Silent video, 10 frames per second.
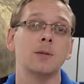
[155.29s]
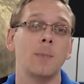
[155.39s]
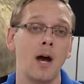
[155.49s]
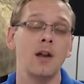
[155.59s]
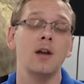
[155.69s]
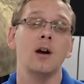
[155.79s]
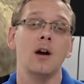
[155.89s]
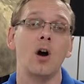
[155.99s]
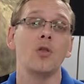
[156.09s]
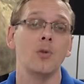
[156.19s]
spot
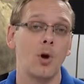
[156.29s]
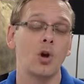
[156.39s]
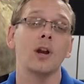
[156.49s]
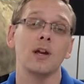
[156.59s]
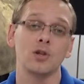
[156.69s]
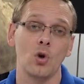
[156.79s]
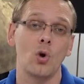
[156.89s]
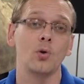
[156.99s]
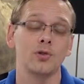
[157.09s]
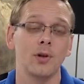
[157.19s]
uh, on the market as a whole.